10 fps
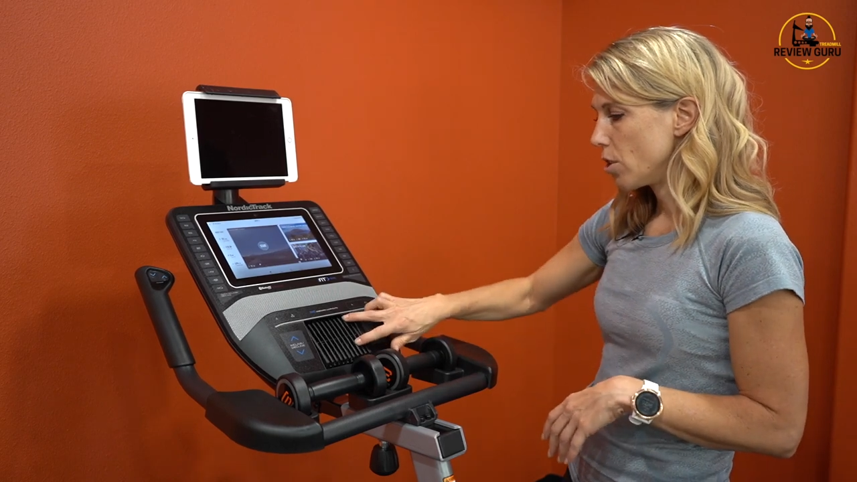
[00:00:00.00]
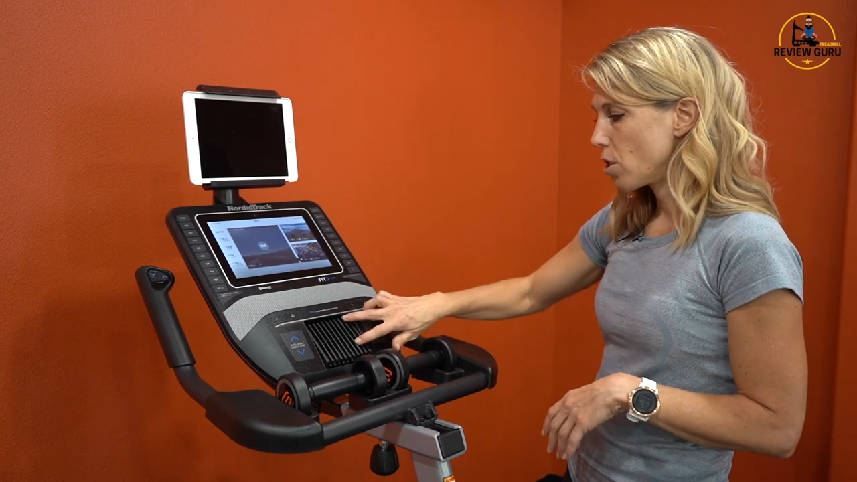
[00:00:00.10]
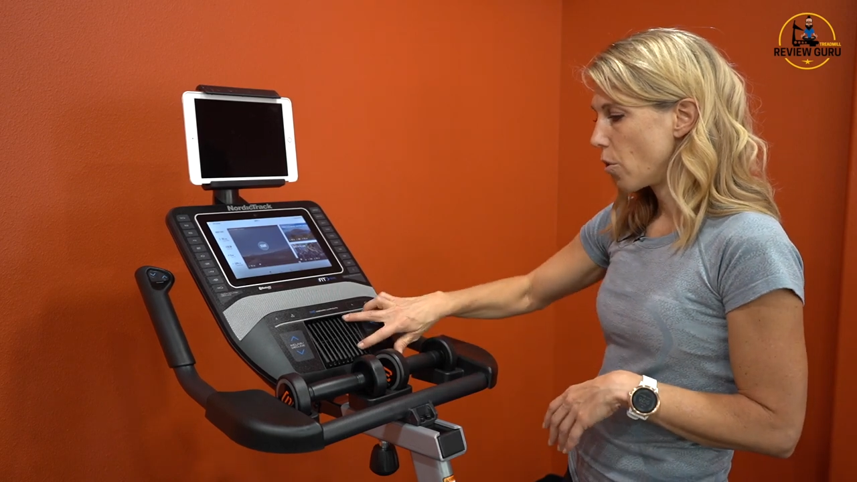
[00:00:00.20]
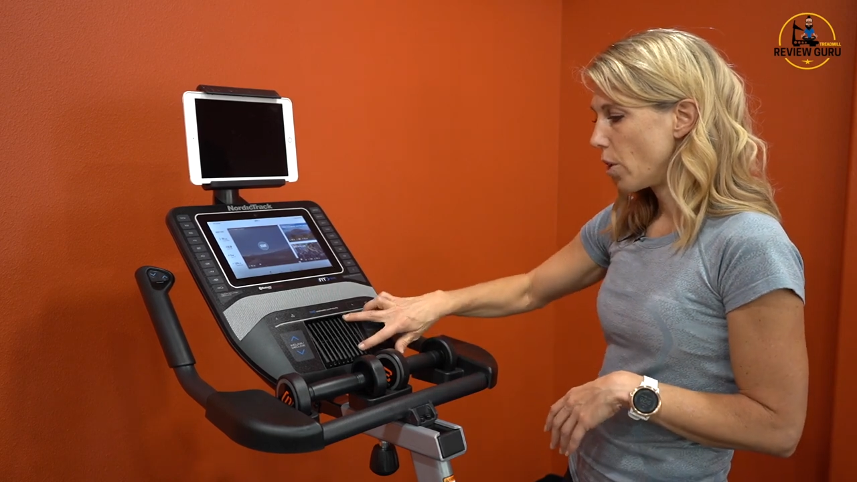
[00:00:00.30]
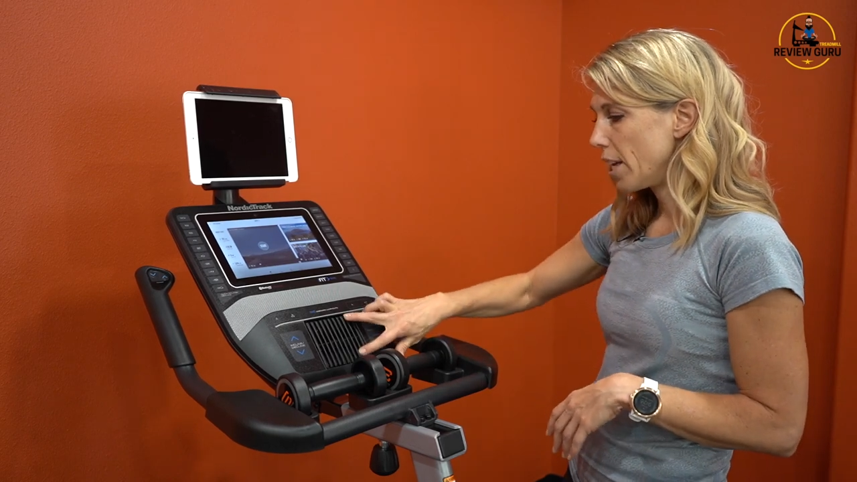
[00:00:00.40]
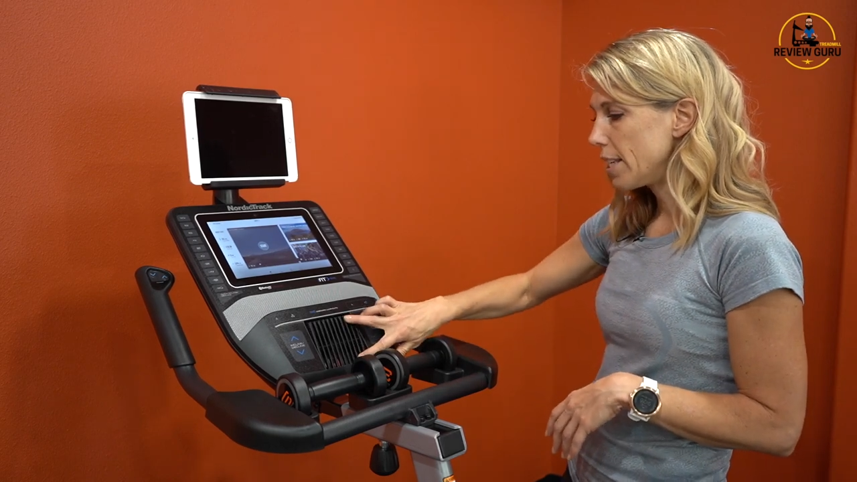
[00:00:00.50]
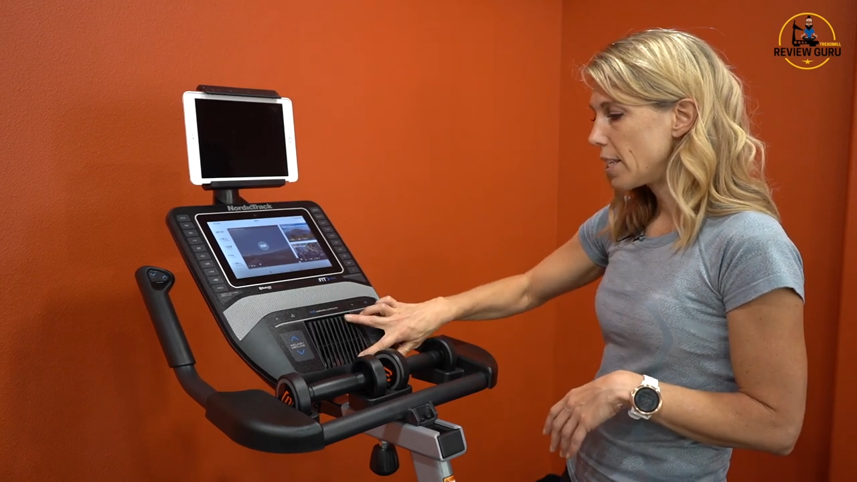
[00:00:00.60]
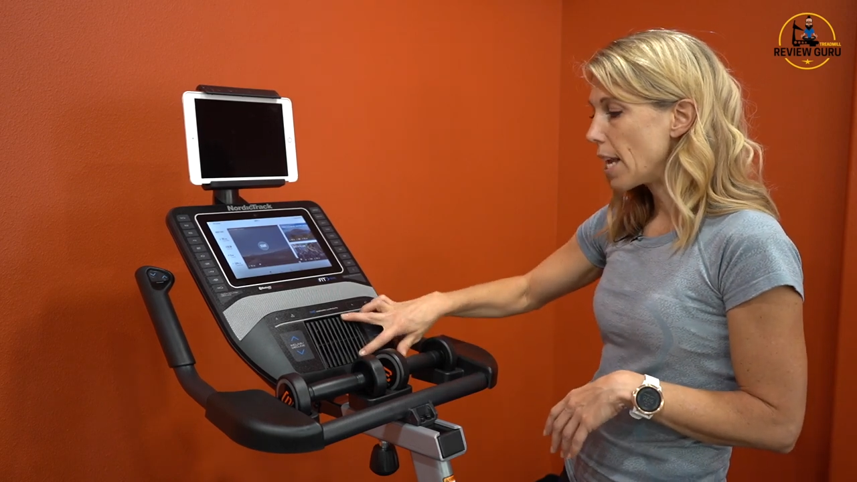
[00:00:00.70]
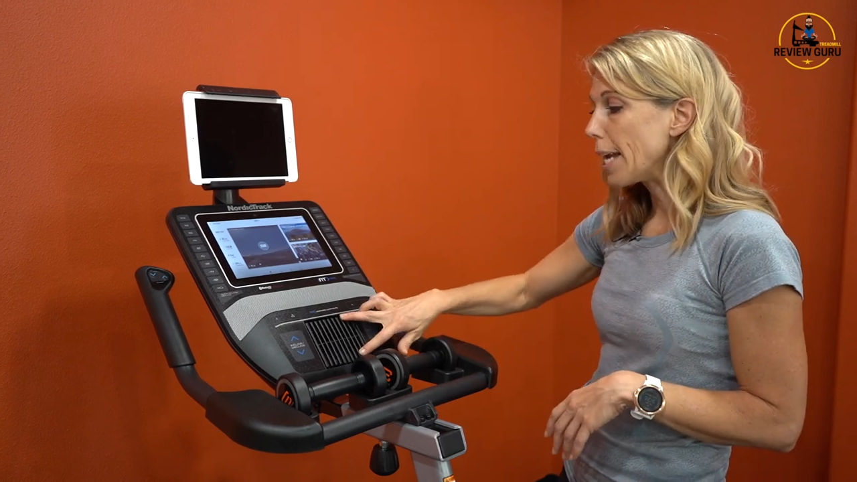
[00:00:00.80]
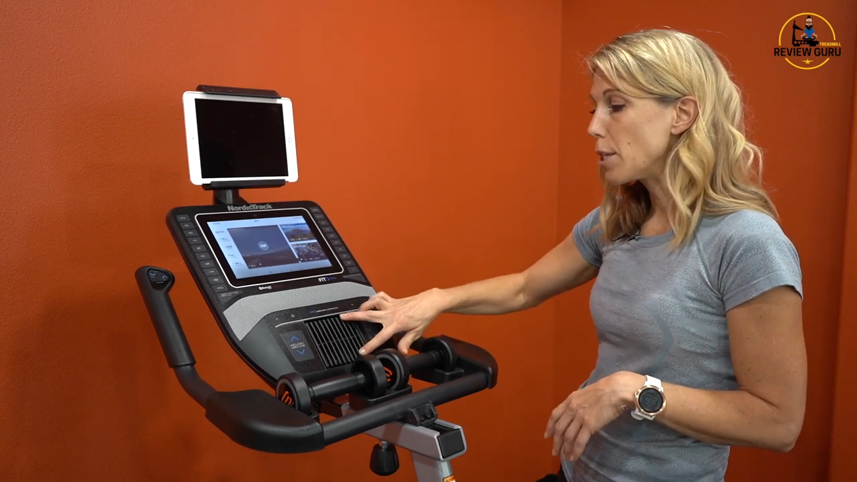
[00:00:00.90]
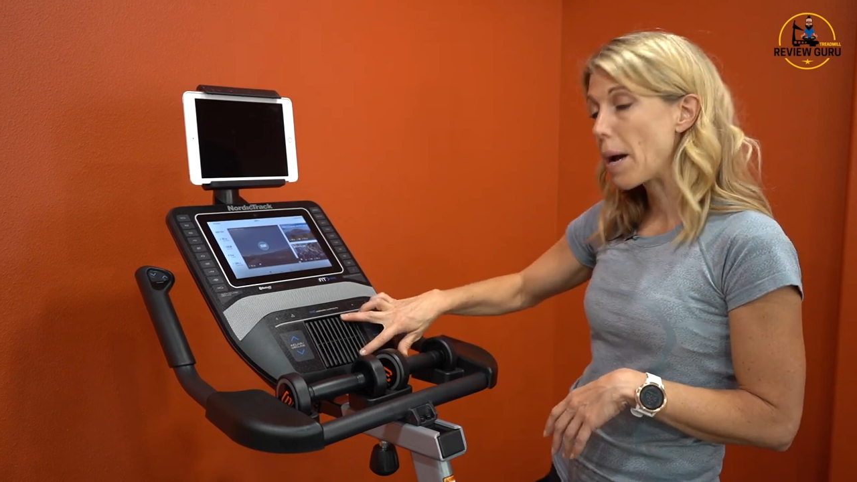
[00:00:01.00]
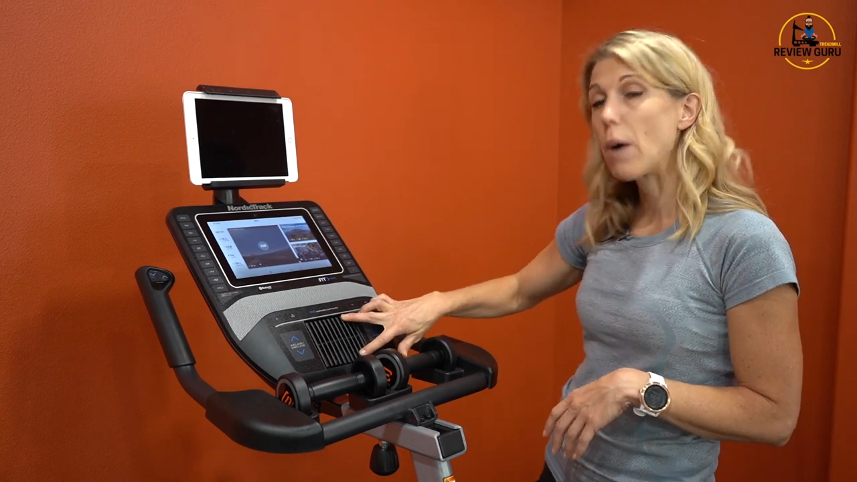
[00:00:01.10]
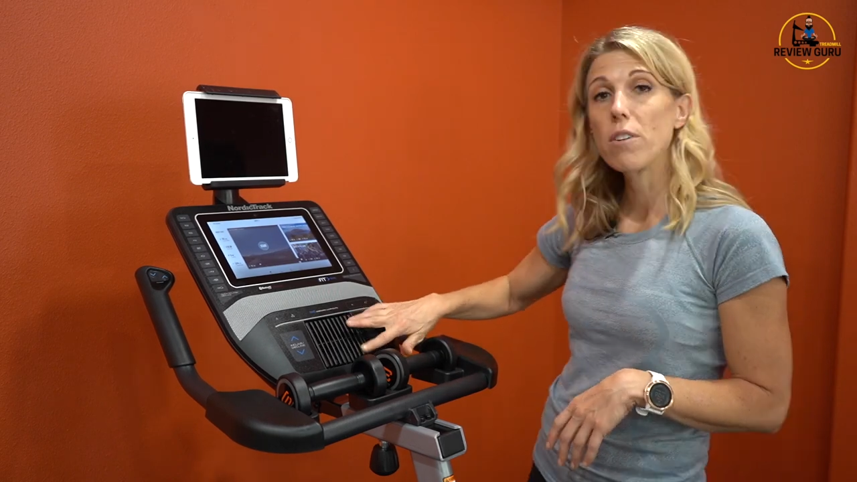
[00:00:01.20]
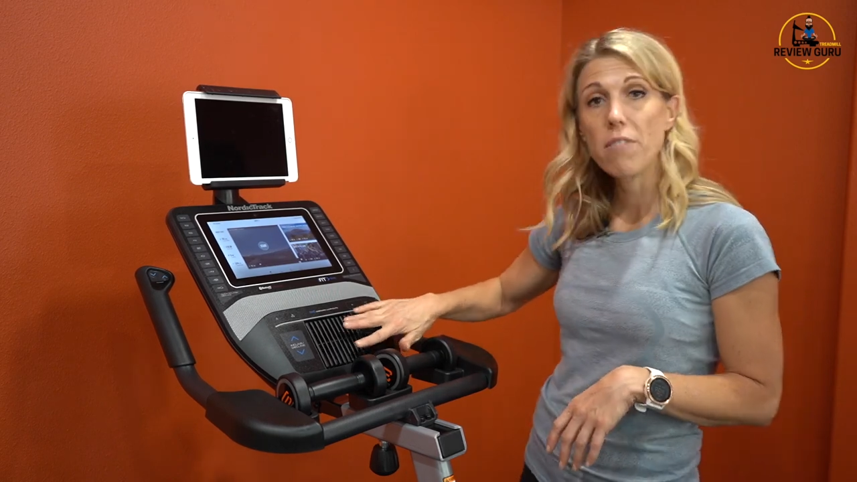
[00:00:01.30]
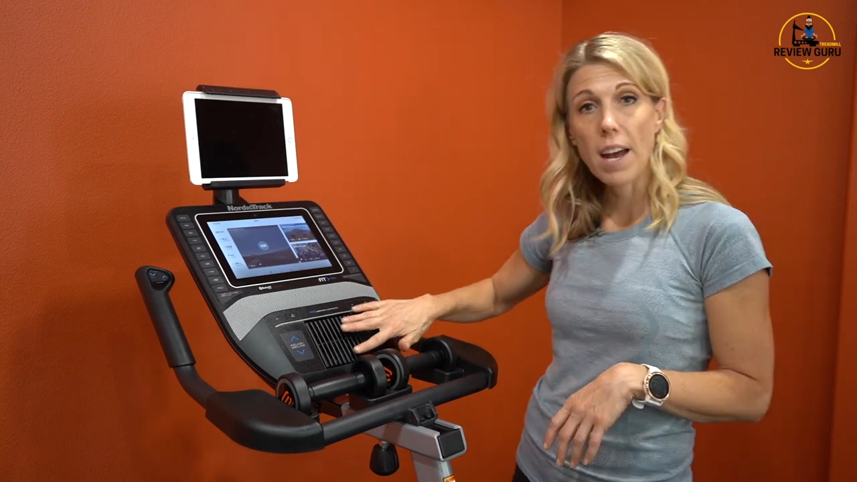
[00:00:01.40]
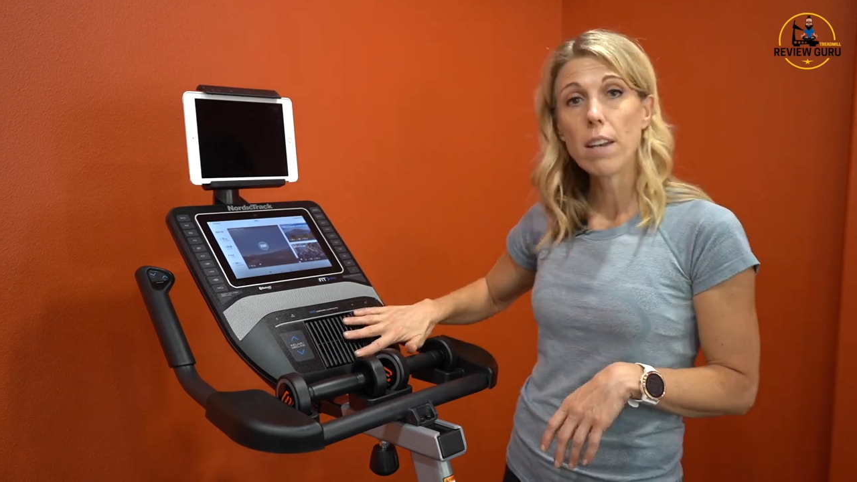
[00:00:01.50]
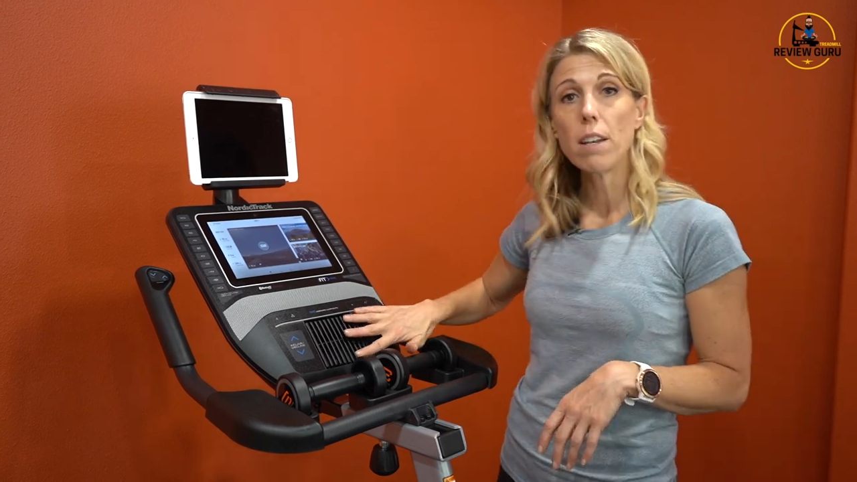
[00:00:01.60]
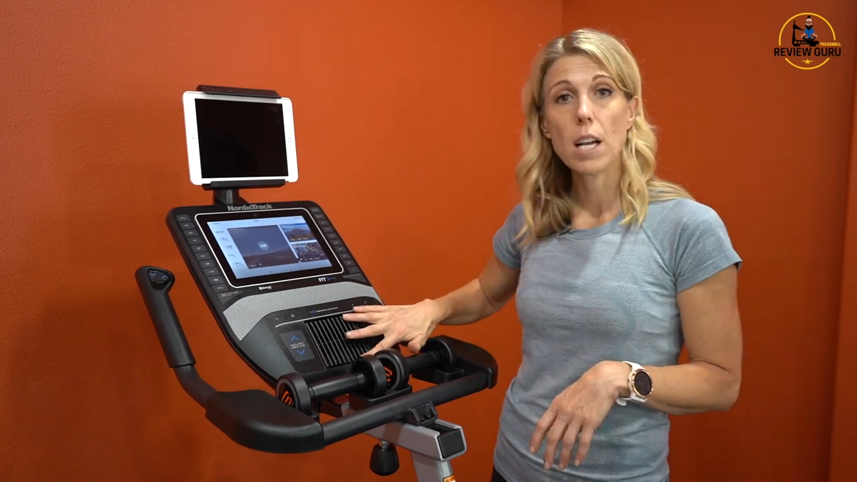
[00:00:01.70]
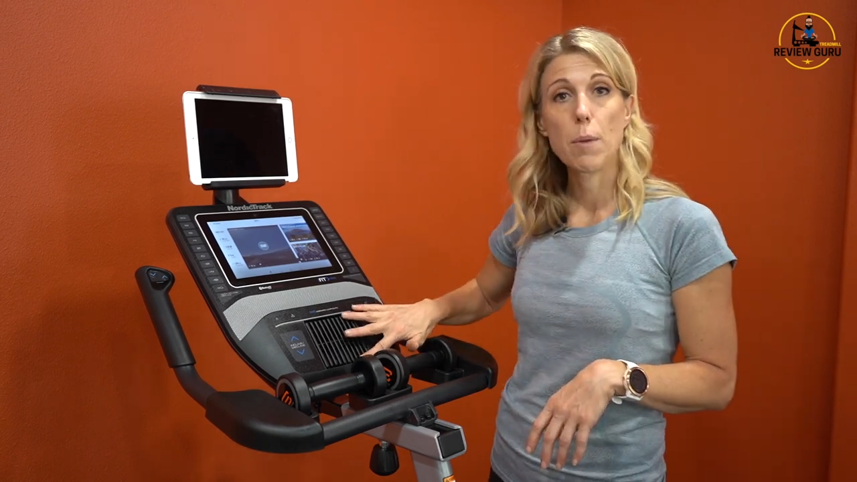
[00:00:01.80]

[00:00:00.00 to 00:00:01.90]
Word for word: So it is a nice powered fan.